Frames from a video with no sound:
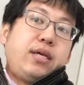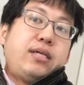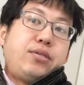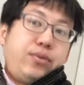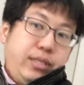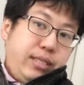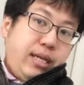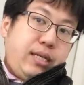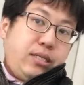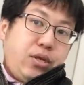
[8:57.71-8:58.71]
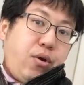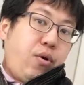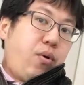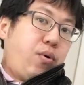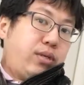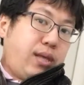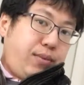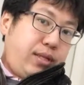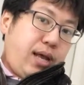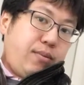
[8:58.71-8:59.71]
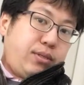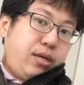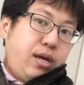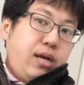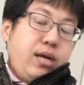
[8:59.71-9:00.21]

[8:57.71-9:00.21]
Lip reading: is Switzerland, so 70 times.